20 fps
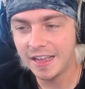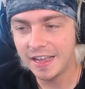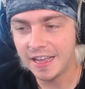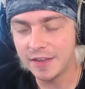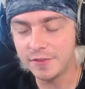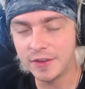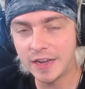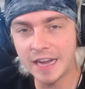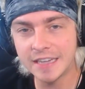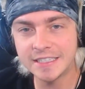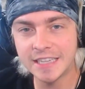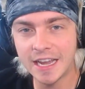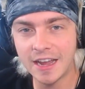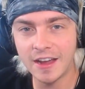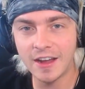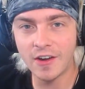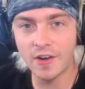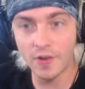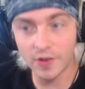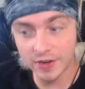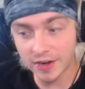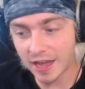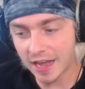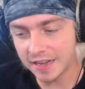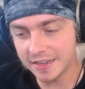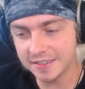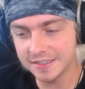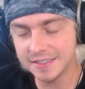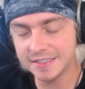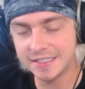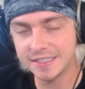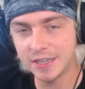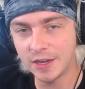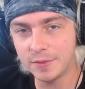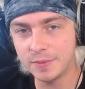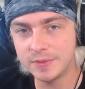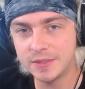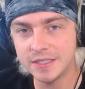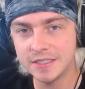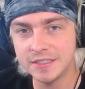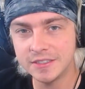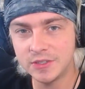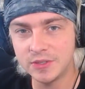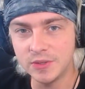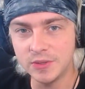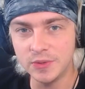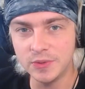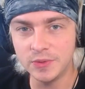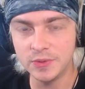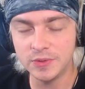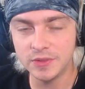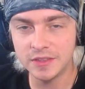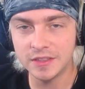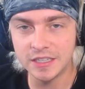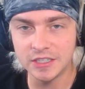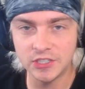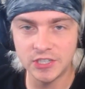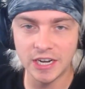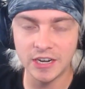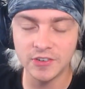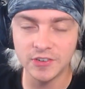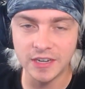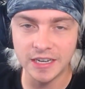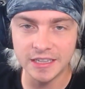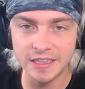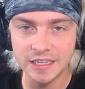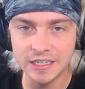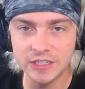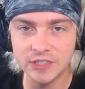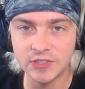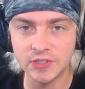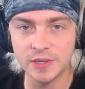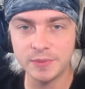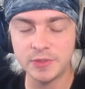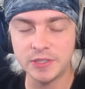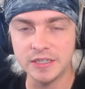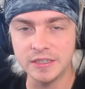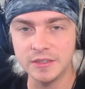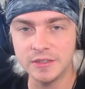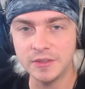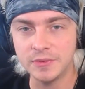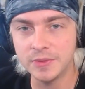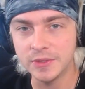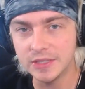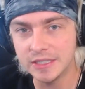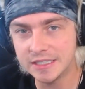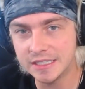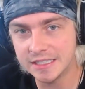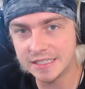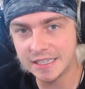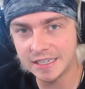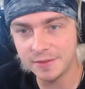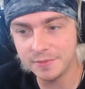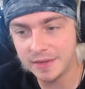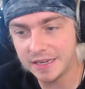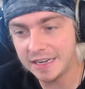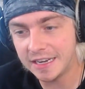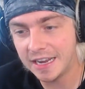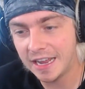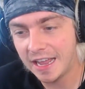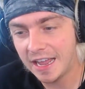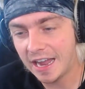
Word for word: If you guys not are not subbed to the channel in the description where this is going to be